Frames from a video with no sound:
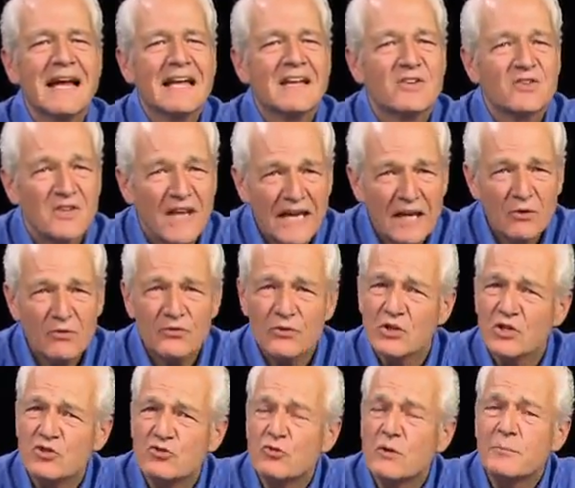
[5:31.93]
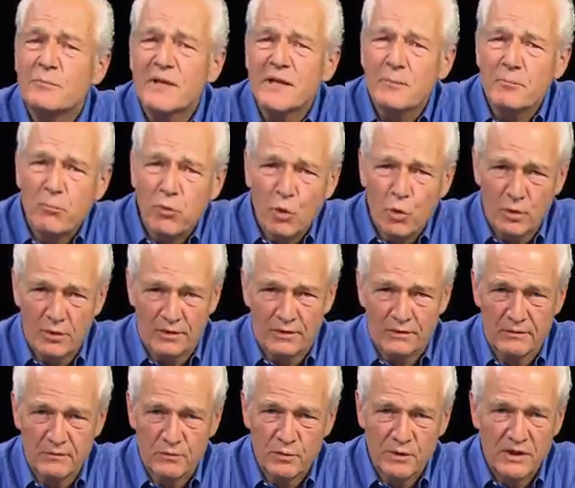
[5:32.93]
Scales are extremely important
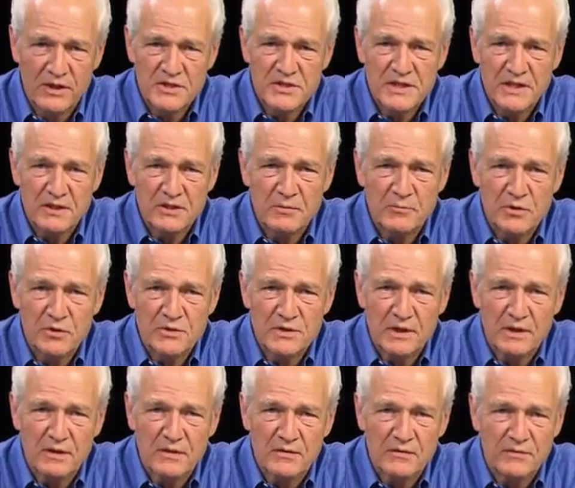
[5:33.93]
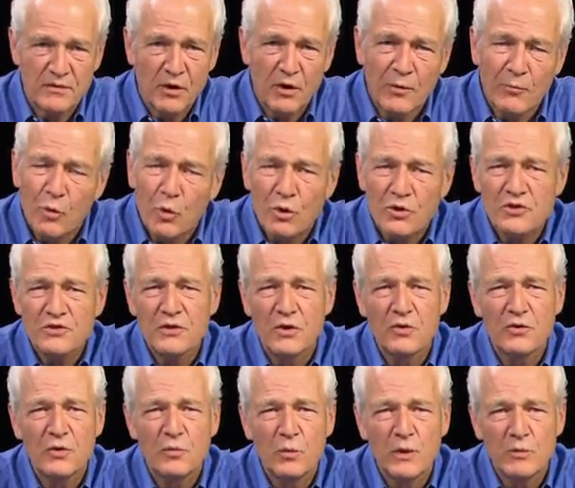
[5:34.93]
when listening to music, far more so
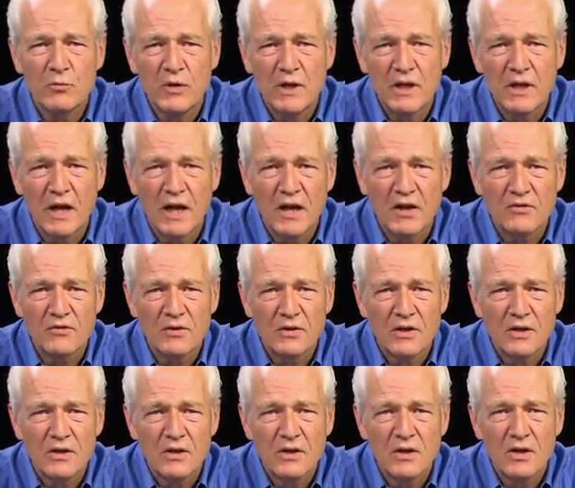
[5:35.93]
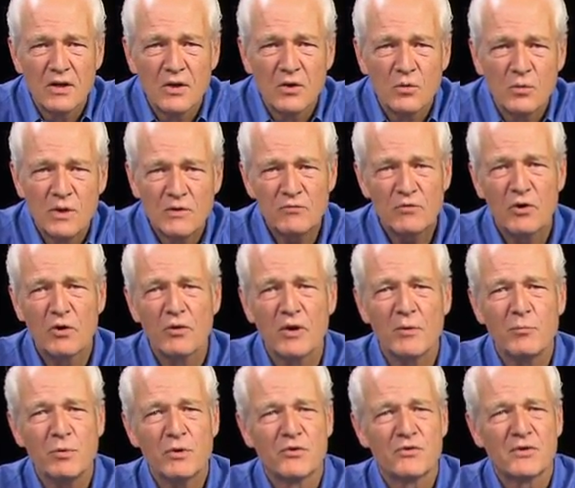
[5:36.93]
than we realize. We've grown
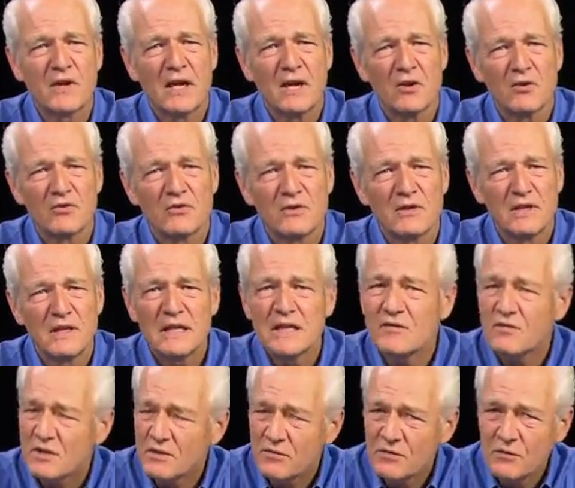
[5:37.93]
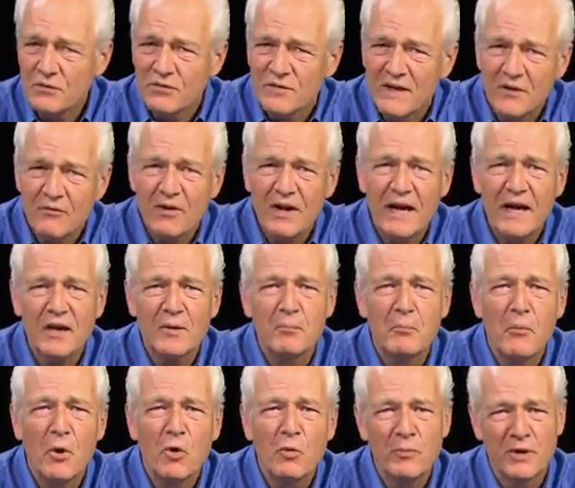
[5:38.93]
up with scales. Even if you've never had a
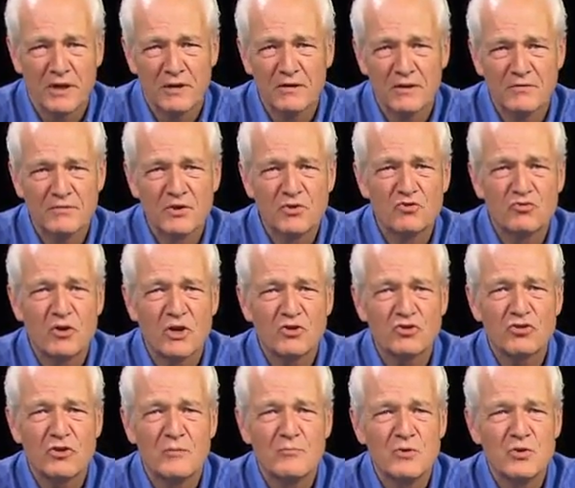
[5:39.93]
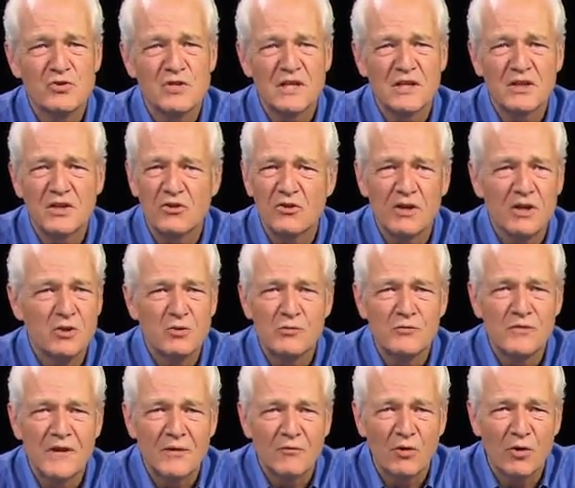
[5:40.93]
moment of instruction in music theory and you've
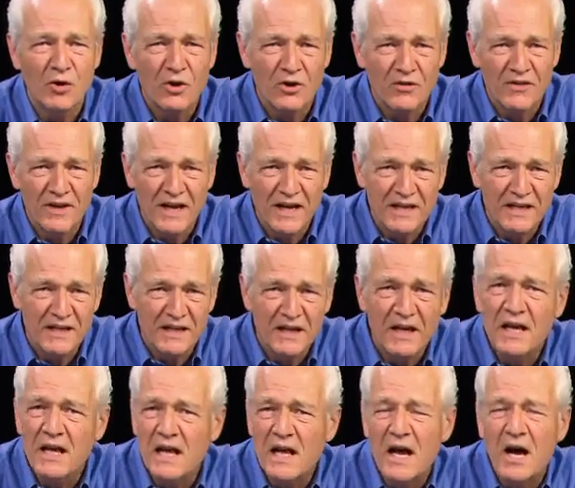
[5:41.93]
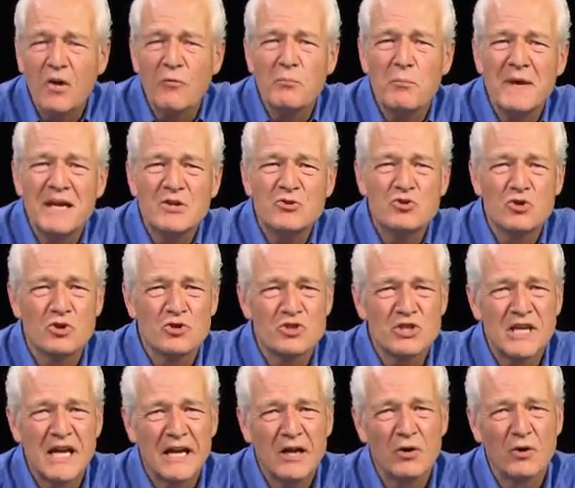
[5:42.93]
never heard of the idea of major
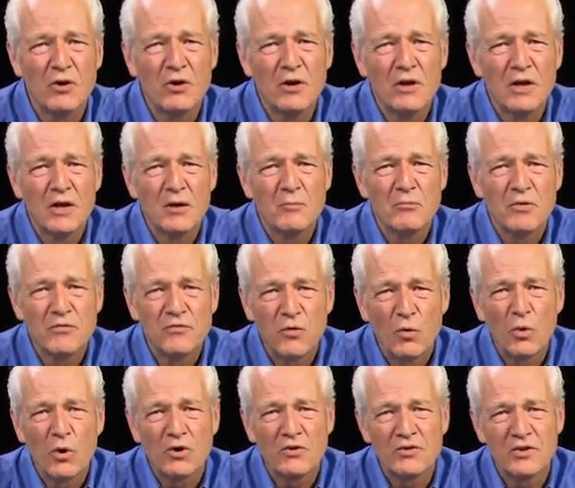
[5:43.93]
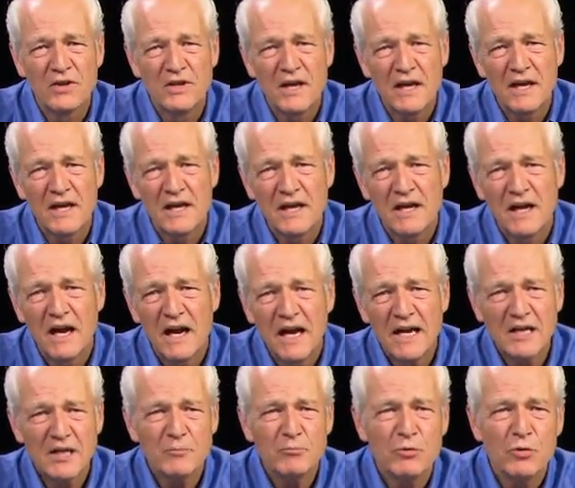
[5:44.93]
scale before today, I
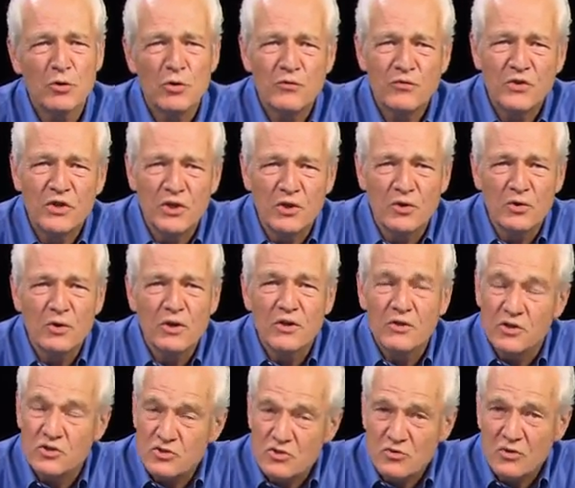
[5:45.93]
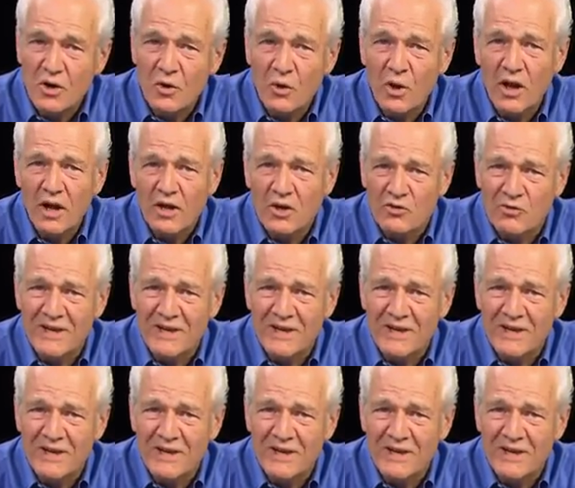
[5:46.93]
could prove to you that you know